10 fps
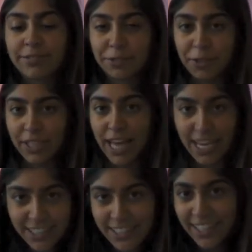
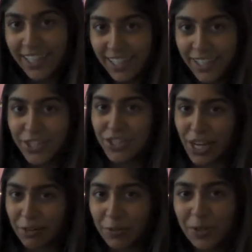relaxing in
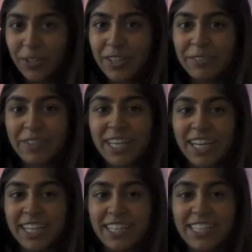general,
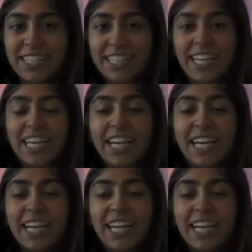because